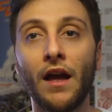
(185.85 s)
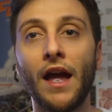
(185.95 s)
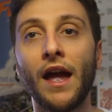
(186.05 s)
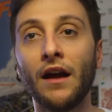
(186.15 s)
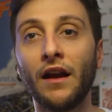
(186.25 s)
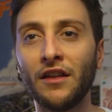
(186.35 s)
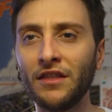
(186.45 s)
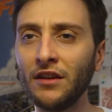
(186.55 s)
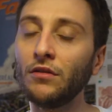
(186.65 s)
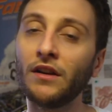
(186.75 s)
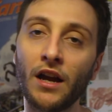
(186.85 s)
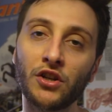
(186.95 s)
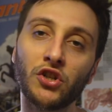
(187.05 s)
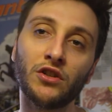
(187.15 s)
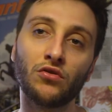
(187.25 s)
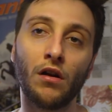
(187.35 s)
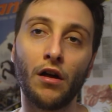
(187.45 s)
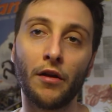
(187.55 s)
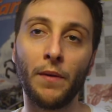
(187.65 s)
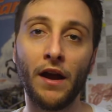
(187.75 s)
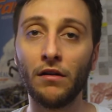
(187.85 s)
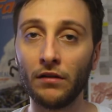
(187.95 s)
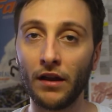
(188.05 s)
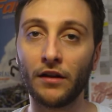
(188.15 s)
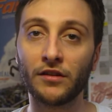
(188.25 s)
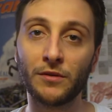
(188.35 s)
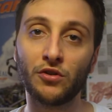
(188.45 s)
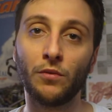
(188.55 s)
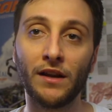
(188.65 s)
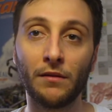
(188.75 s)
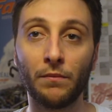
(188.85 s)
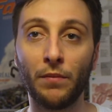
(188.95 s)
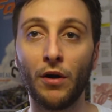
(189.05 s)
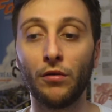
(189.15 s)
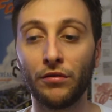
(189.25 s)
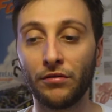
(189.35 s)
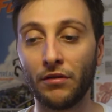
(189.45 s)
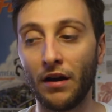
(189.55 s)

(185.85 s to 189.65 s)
And I think you can actually draw a lot of parallels between both